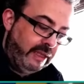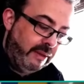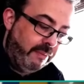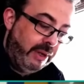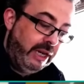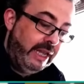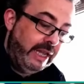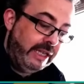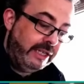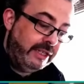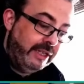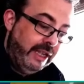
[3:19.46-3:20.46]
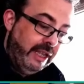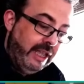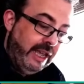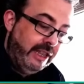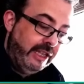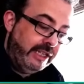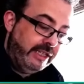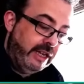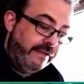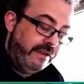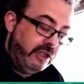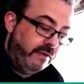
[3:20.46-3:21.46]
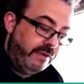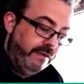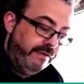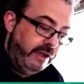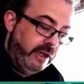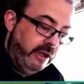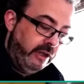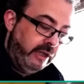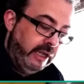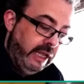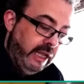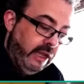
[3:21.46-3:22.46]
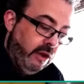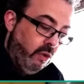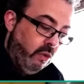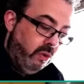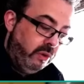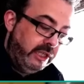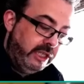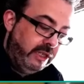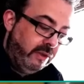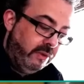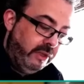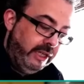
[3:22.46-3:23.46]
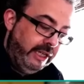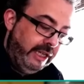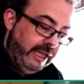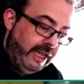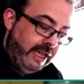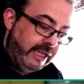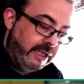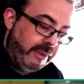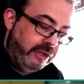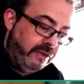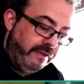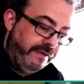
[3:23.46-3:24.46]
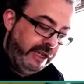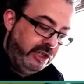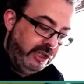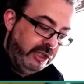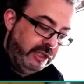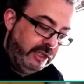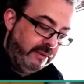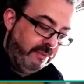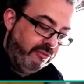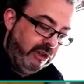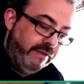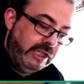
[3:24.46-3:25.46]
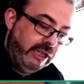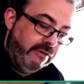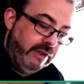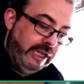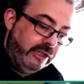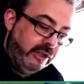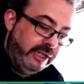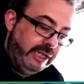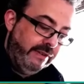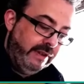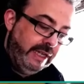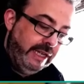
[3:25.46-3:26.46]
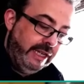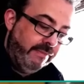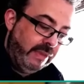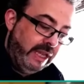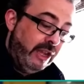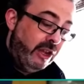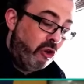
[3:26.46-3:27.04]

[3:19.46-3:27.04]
Plus, and this stuff is often forgotten, all the special features previously released on DVD, or